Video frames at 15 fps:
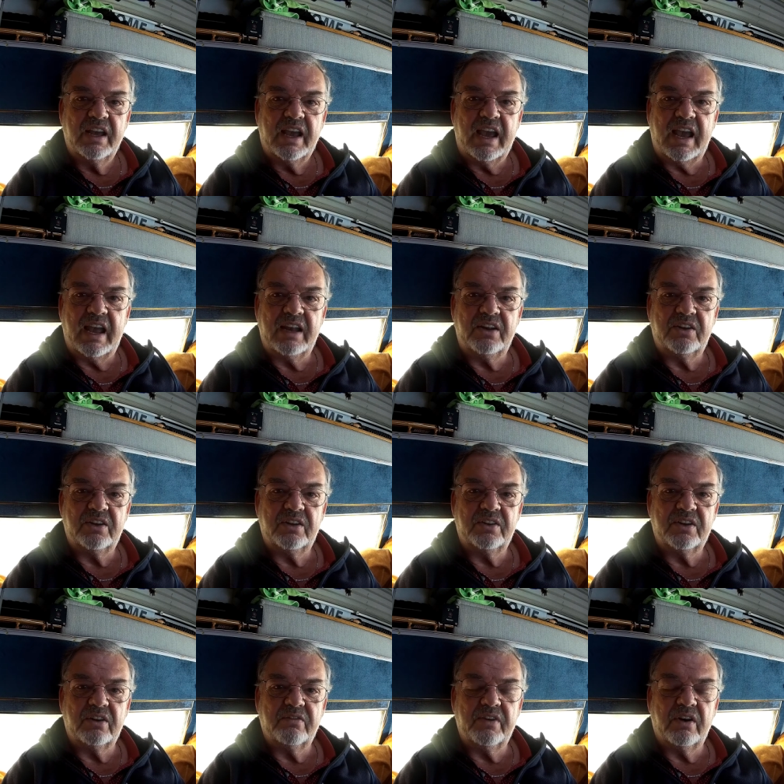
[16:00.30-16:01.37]
And
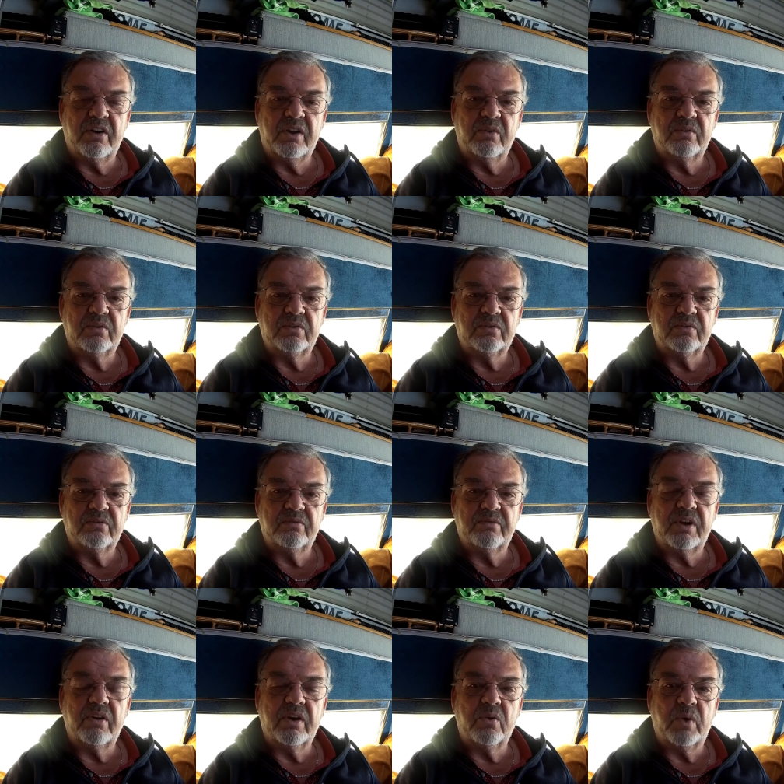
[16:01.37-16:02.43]
they're very,
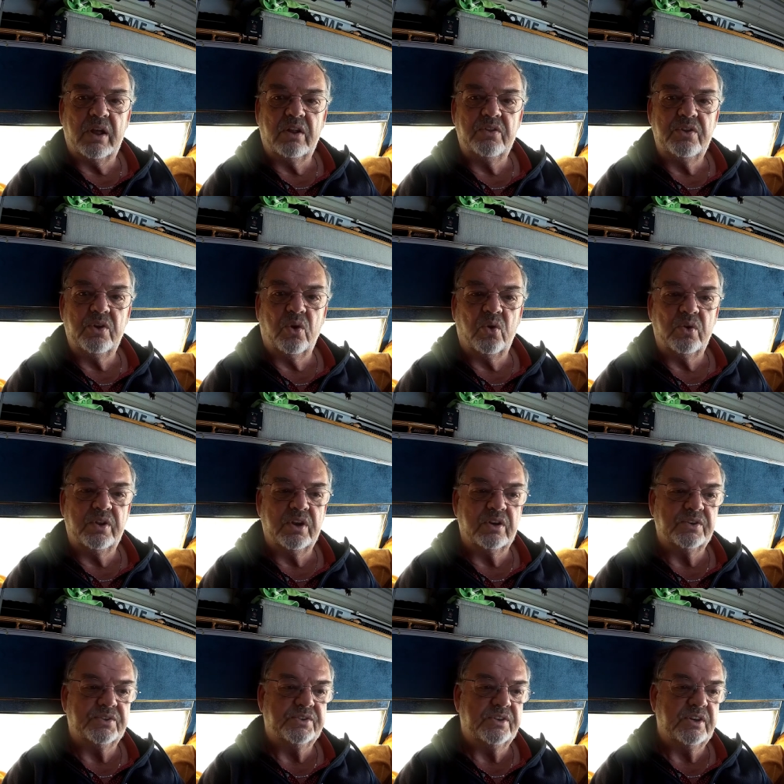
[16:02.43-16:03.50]
very well known.
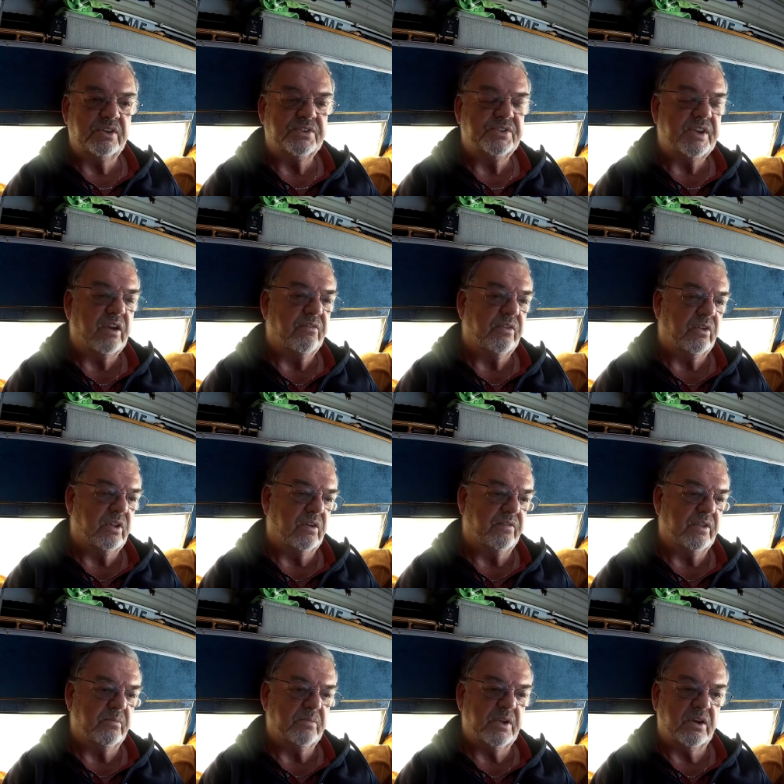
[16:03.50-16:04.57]
There's, there's several of
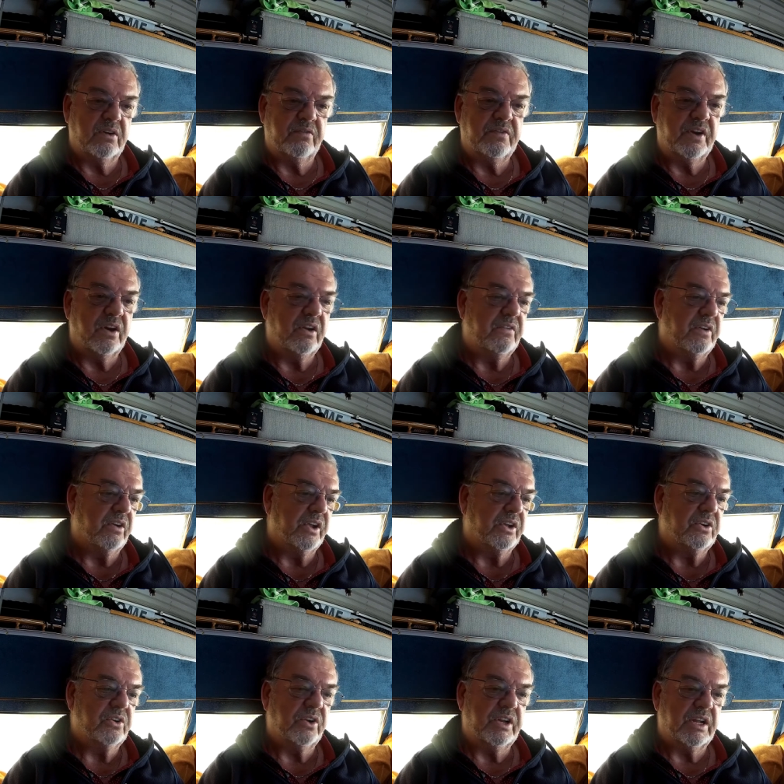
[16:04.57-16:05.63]
them that are very, very
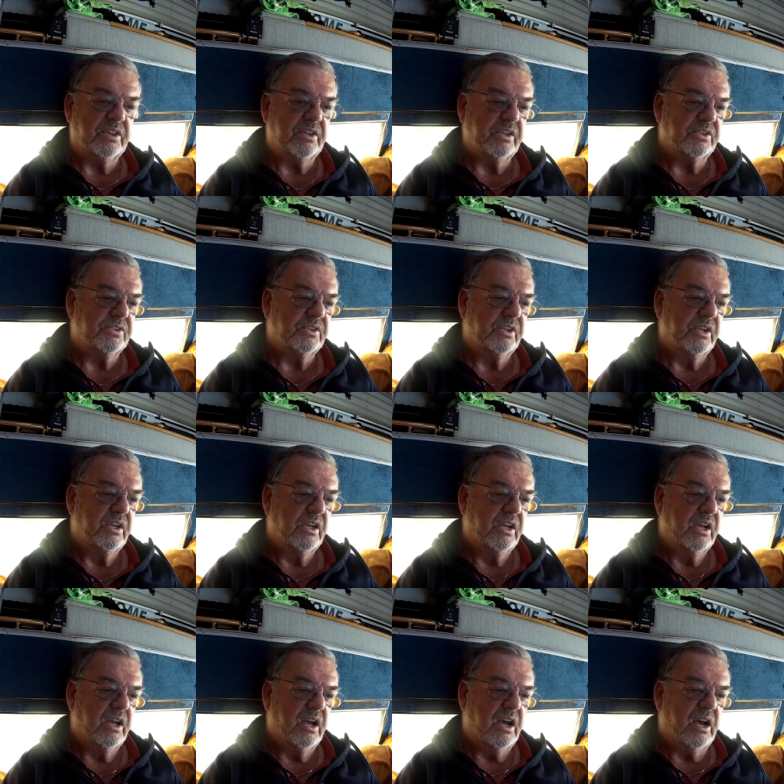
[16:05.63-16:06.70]
good at this.
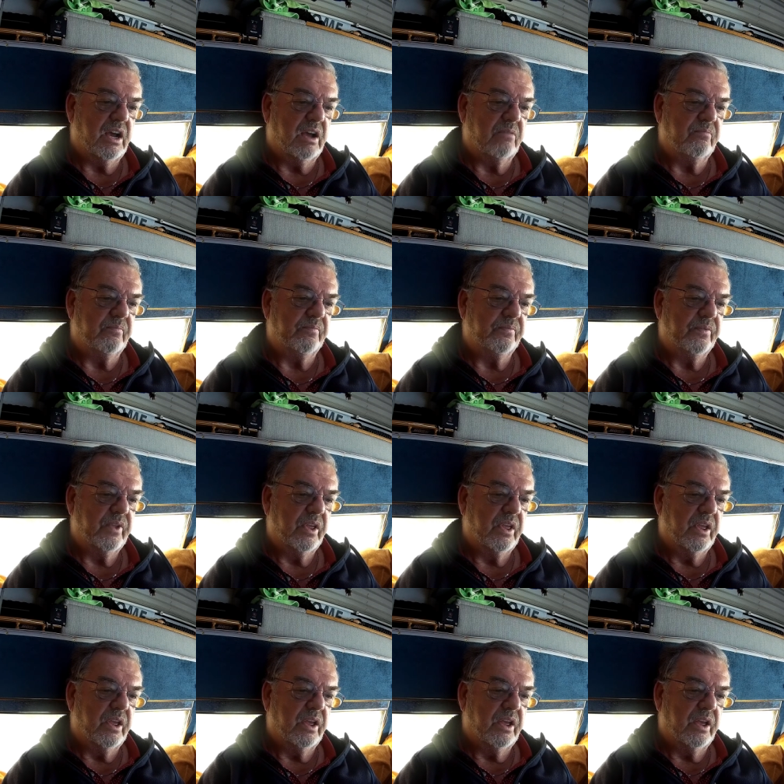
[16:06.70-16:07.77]
Um,
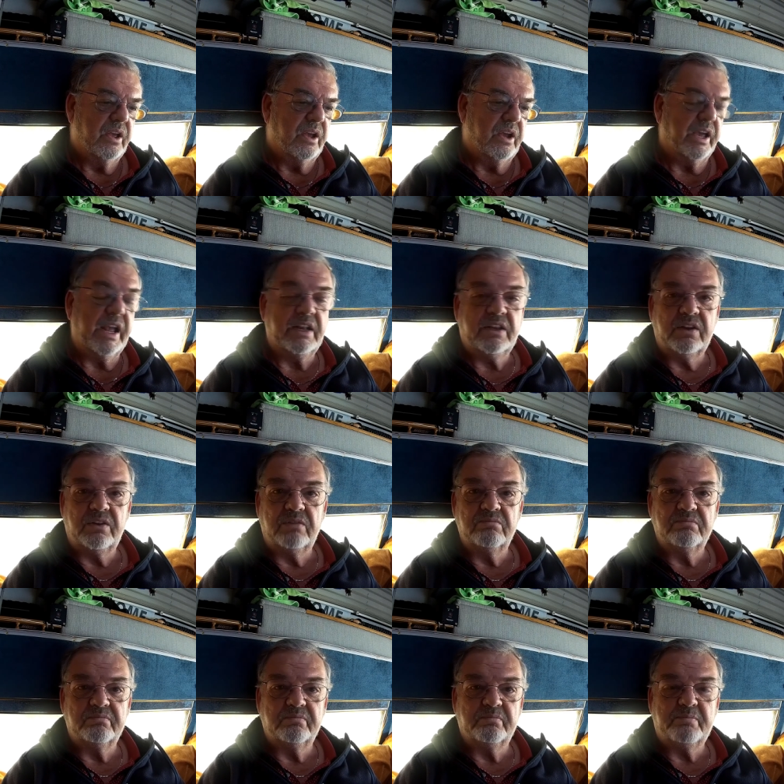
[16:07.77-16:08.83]
I hate to
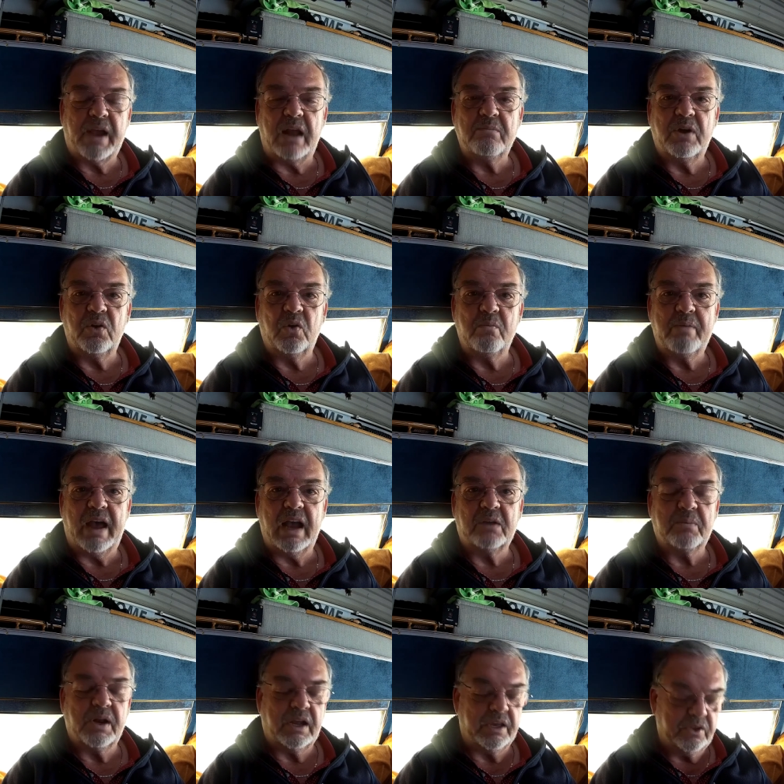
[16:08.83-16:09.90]
pat my own back,
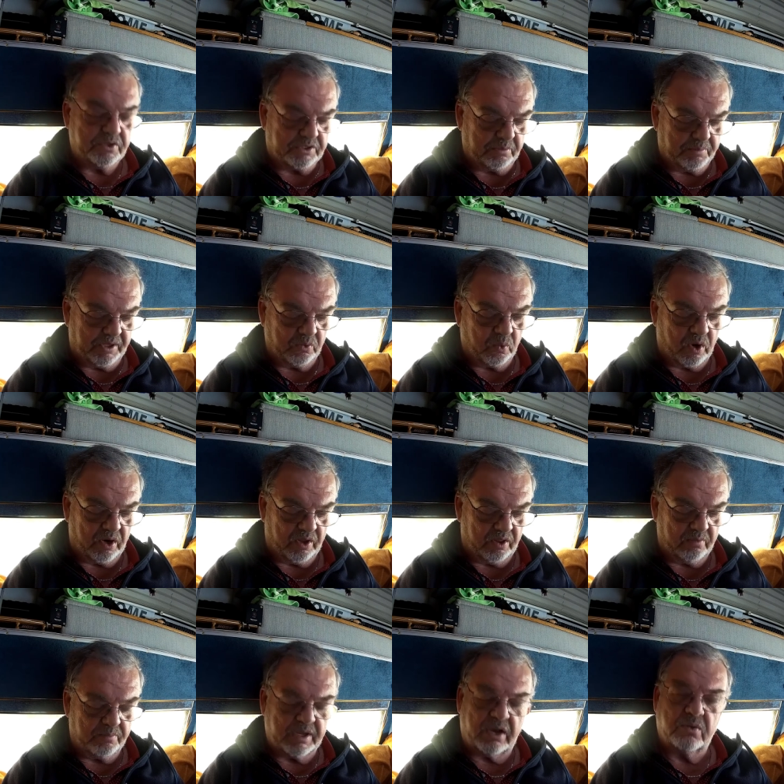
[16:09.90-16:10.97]
but I used to be one of
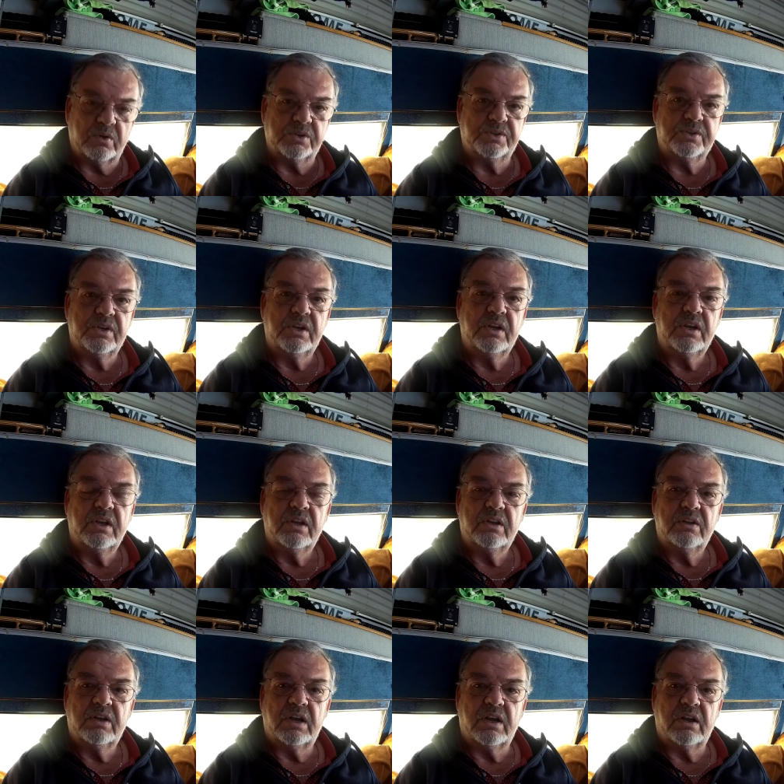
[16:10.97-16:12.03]
them that was
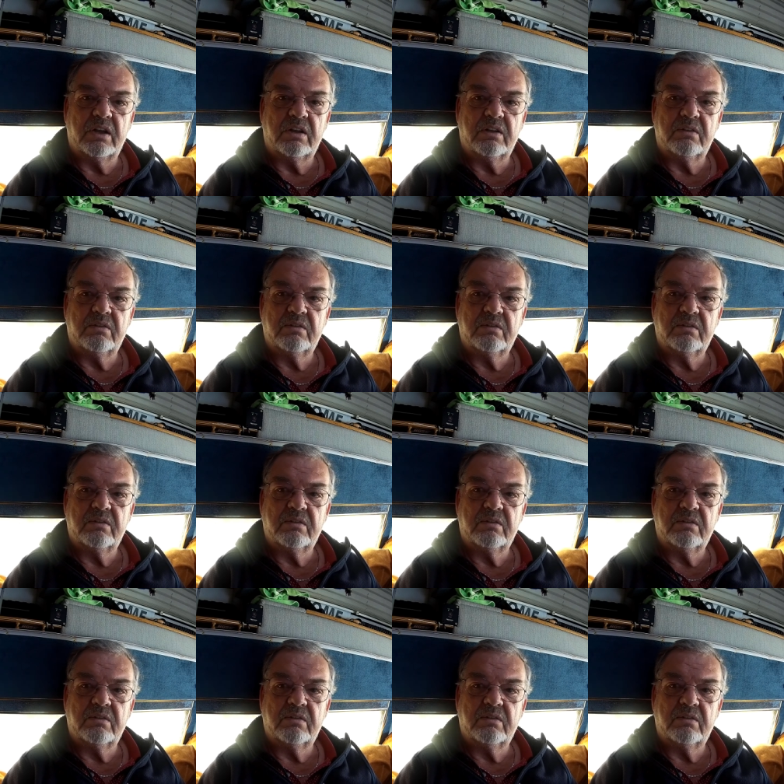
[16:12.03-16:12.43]
uh,